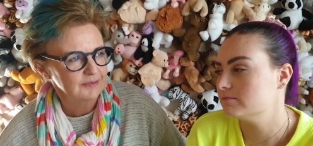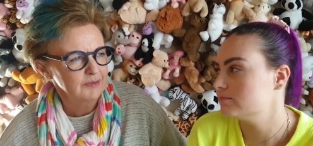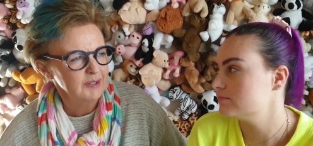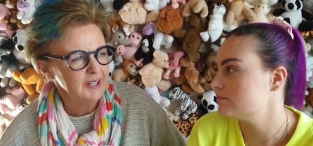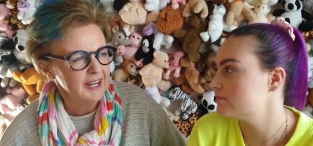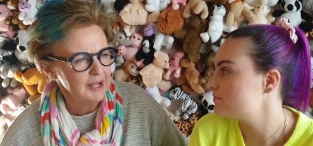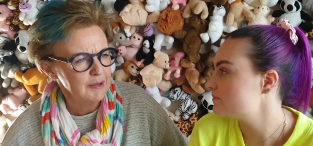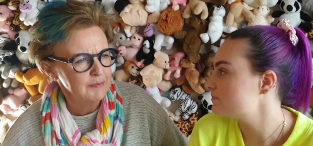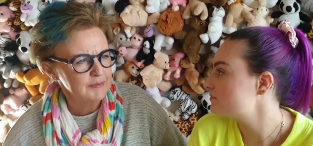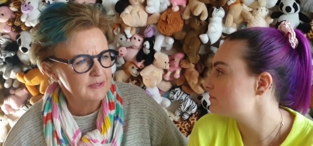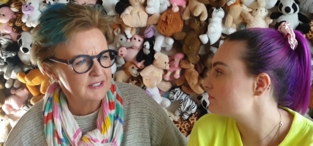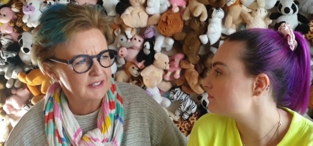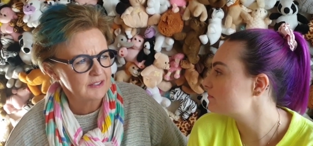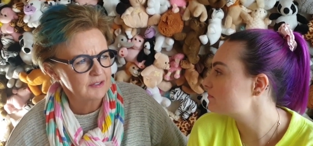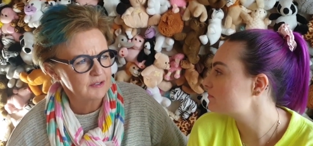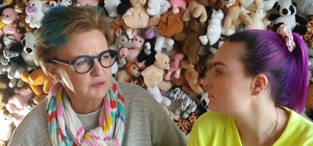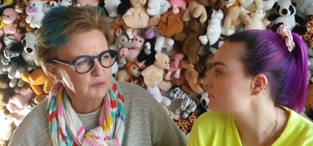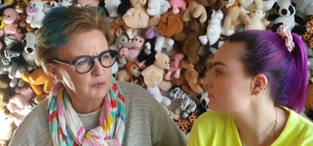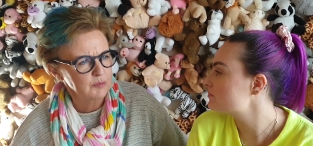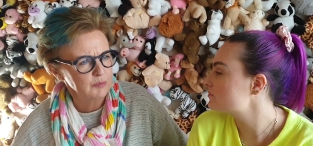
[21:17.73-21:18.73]
Speaker 1: What happens in
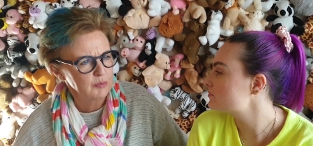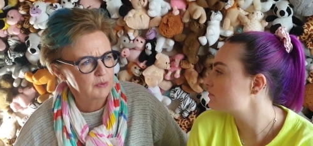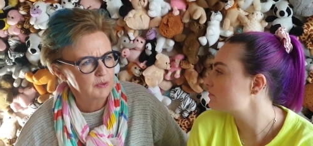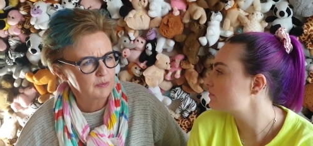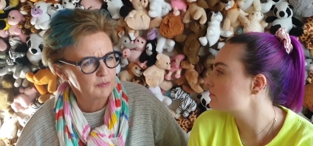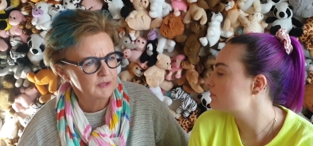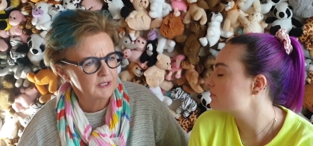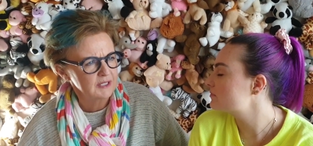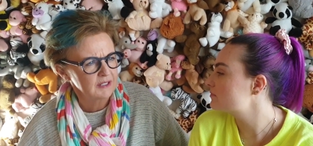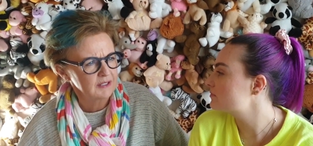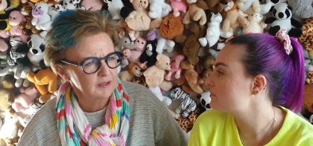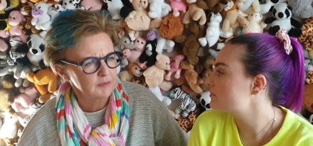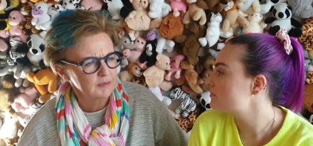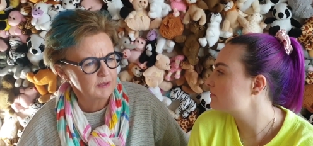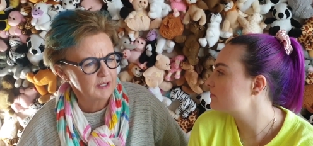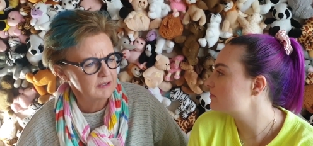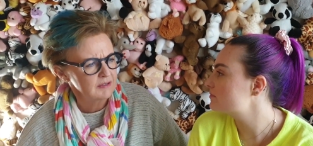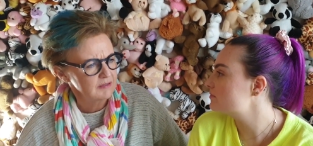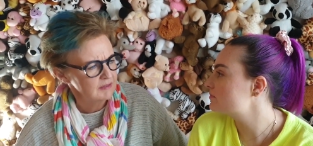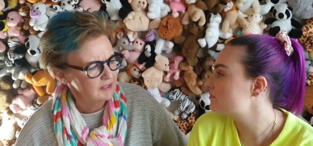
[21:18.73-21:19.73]
those 1.9?
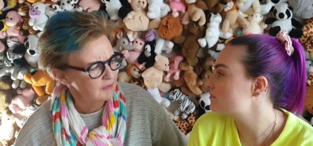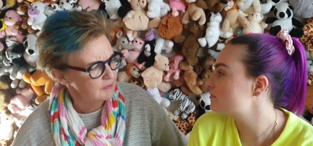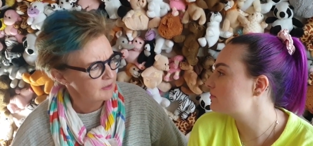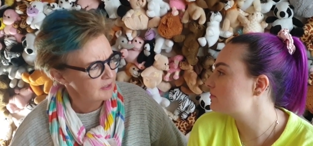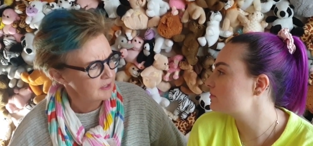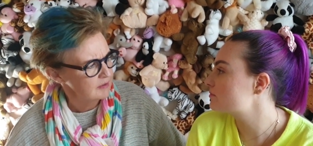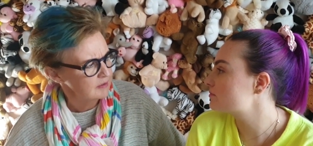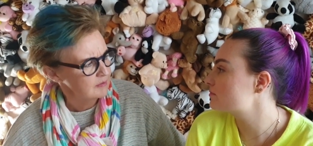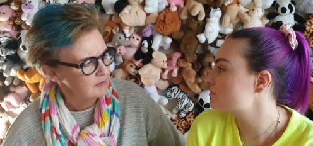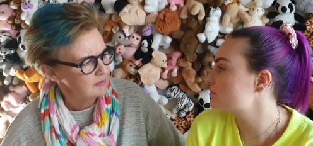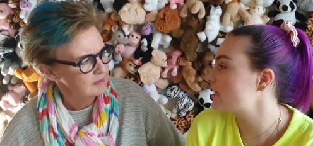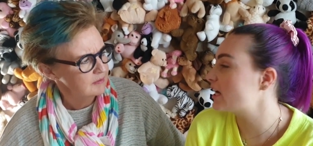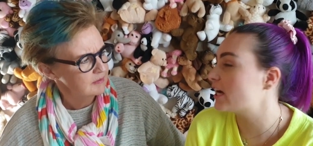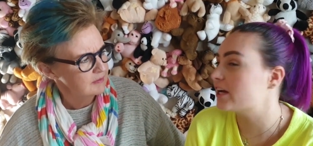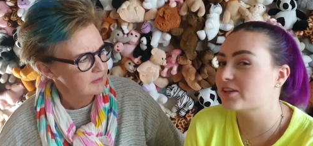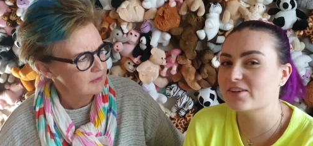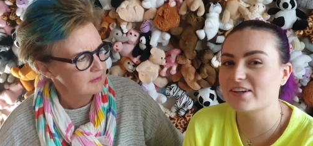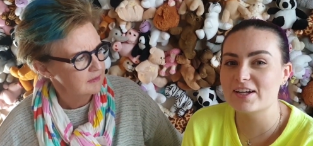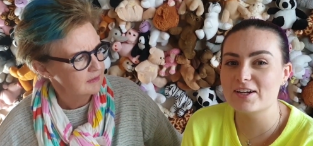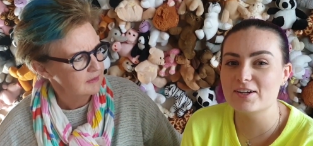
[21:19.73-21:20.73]
I don't even know.
Speaker 2: Yeah,
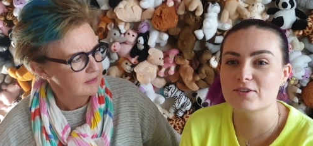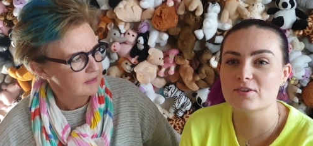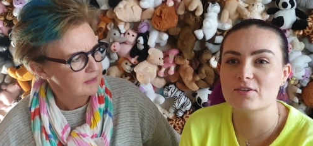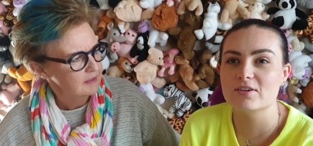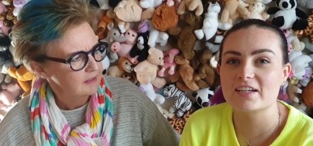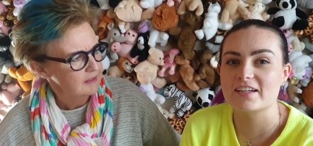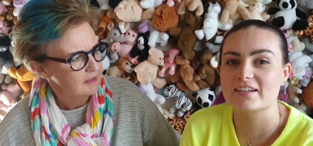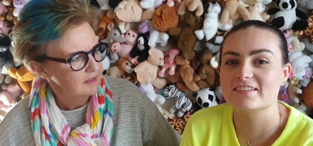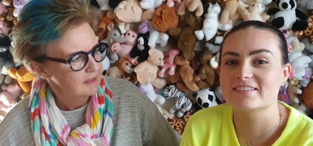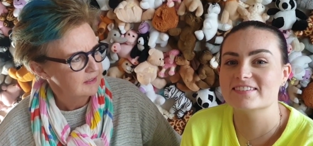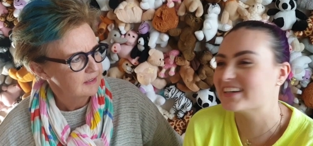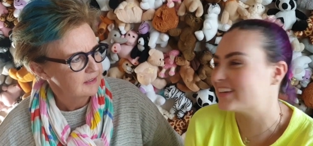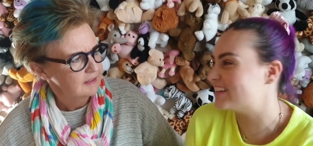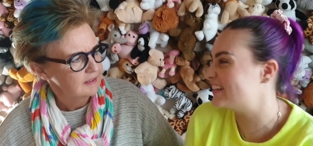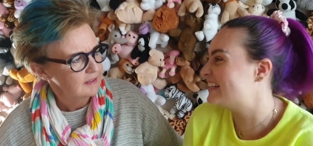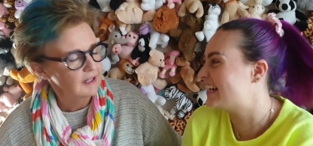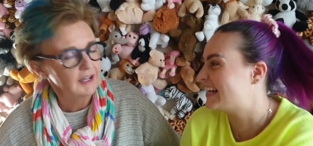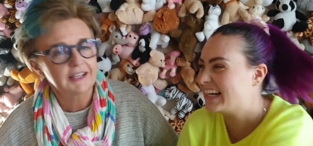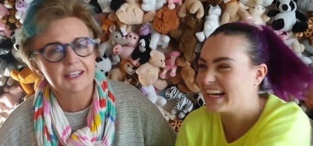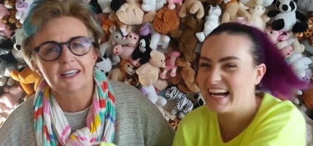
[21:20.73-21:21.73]
you get annoying.
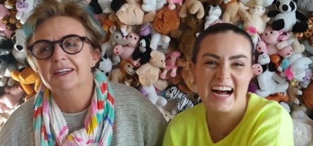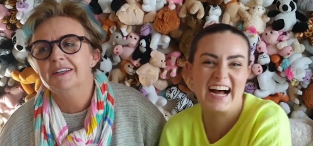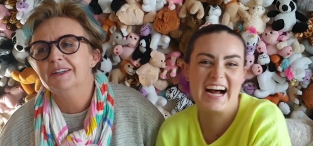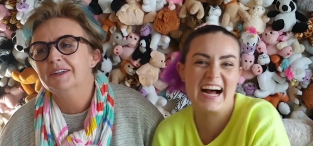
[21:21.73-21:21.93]
I get